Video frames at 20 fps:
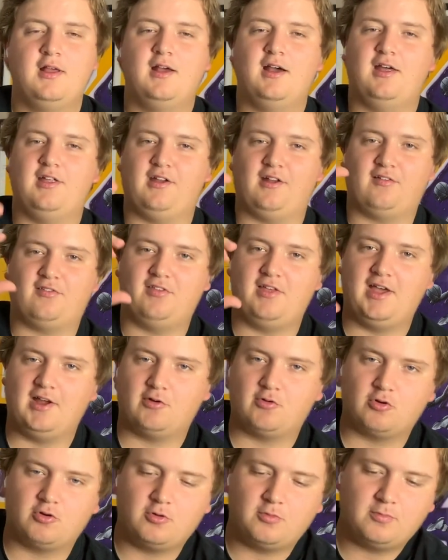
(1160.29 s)
I think it's that
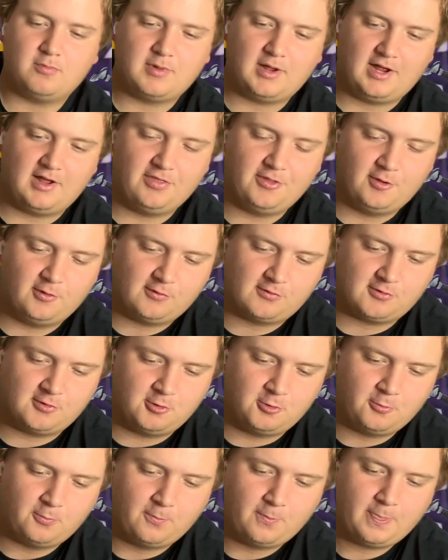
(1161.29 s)
group behind those
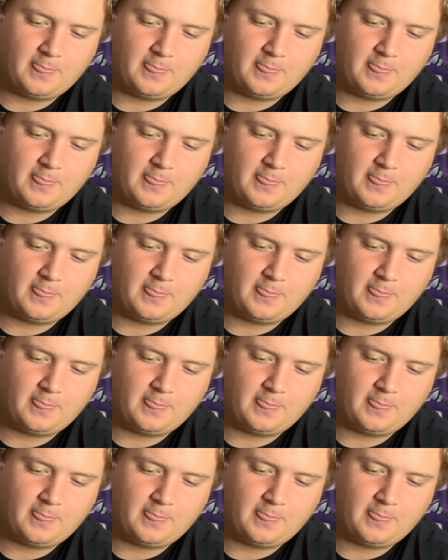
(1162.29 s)
2.